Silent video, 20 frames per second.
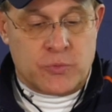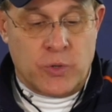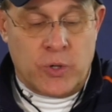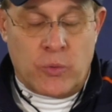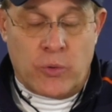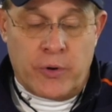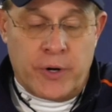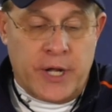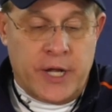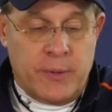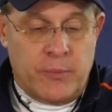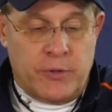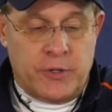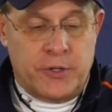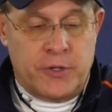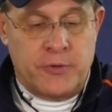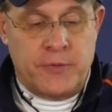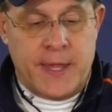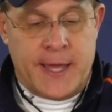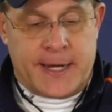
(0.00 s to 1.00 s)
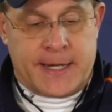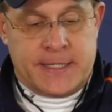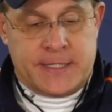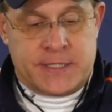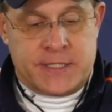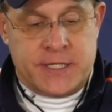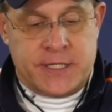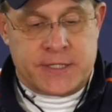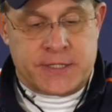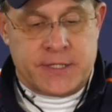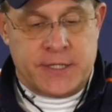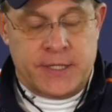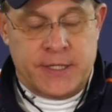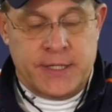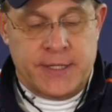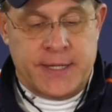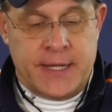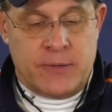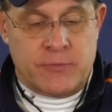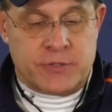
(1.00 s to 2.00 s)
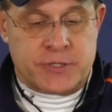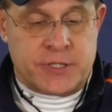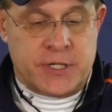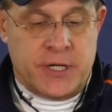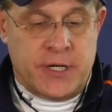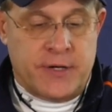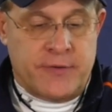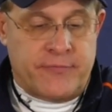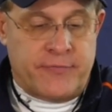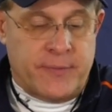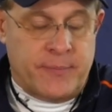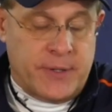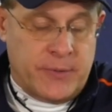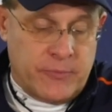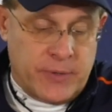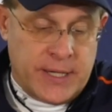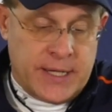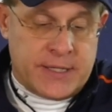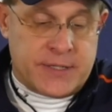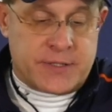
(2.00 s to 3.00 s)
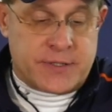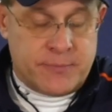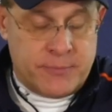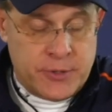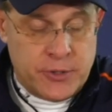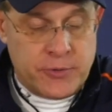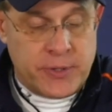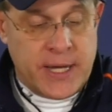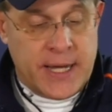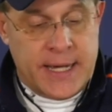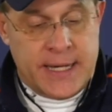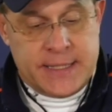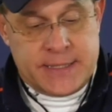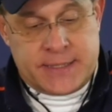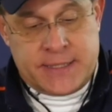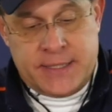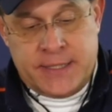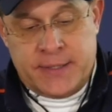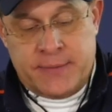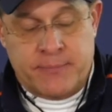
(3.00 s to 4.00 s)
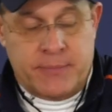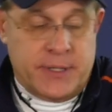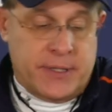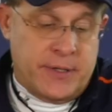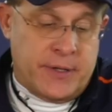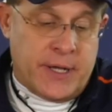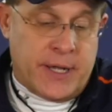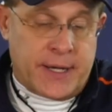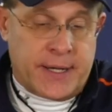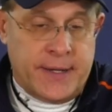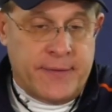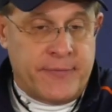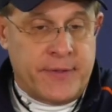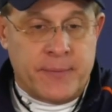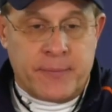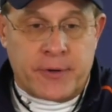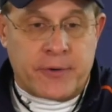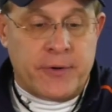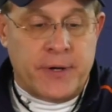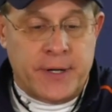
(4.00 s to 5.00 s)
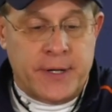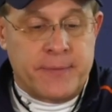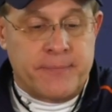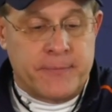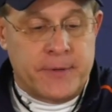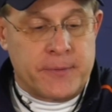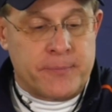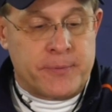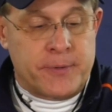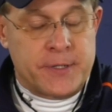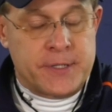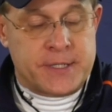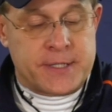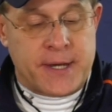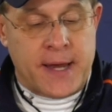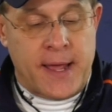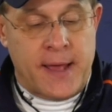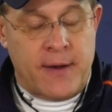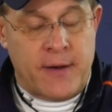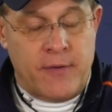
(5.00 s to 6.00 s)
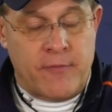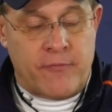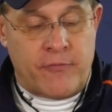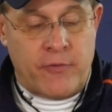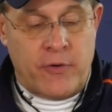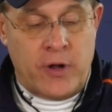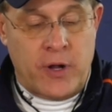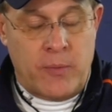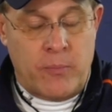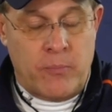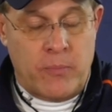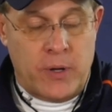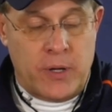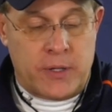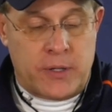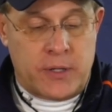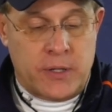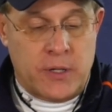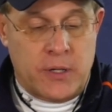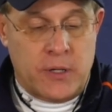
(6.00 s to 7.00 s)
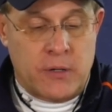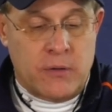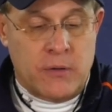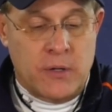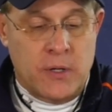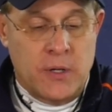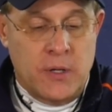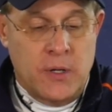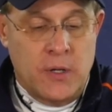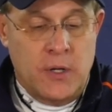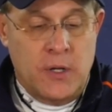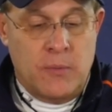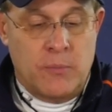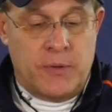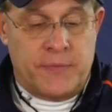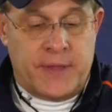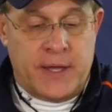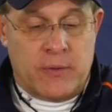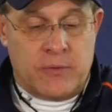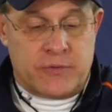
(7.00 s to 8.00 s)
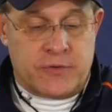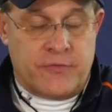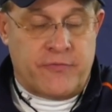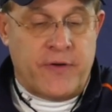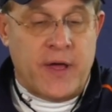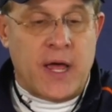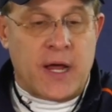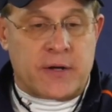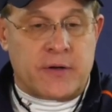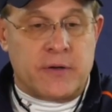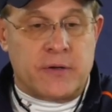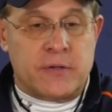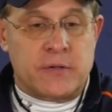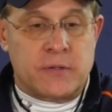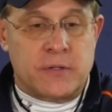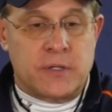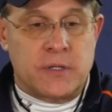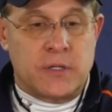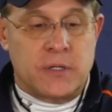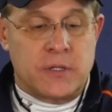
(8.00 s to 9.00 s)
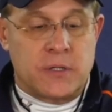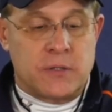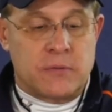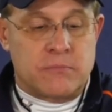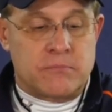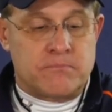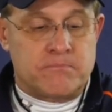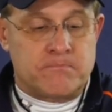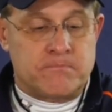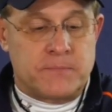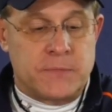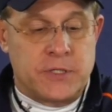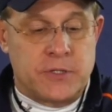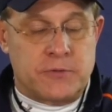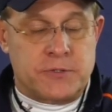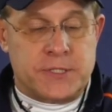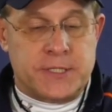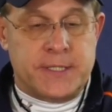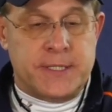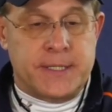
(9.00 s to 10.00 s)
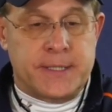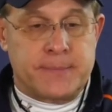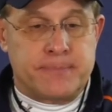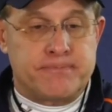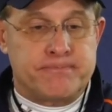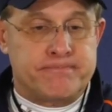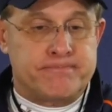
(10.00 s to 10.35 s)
We weren't able to do that consistently, and that was tough. I mean, we had some new guys in, but you got to give them credit. They're pretty stout up front. But that was a factor, you know, today.